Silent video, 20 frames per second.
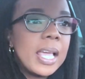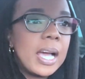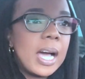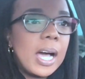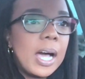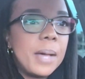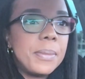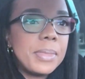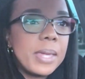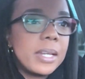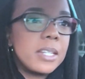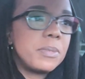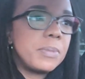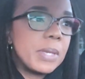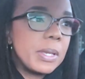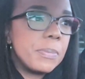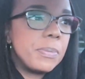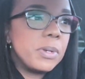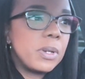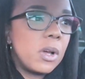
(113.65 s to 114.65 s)
um, that is
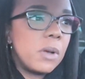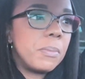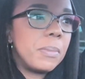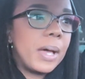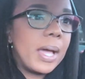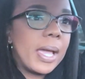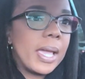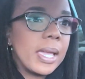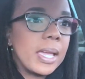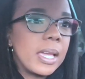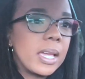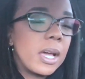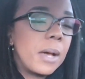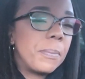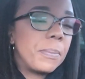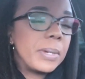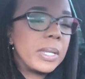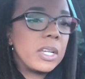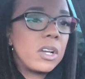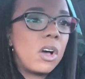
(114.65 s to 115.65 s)
being put on by a
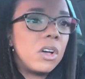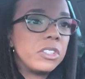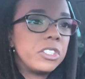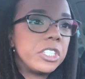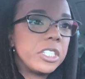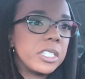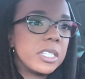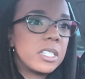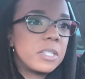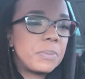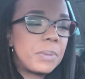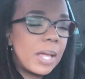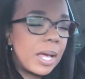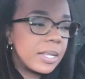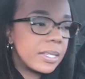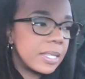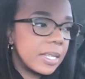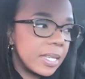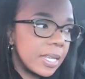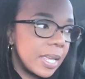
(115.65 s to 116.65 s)
company called Genius
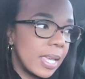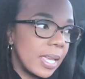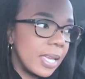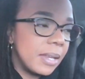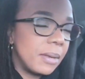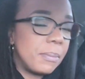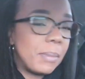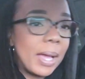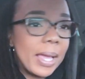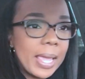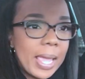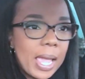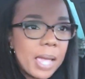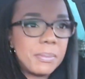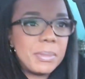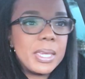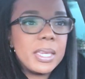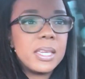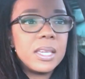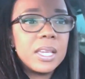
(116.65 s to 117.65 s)
Plaza in
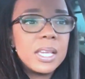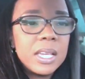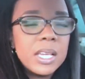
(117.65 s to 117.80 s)
Miami.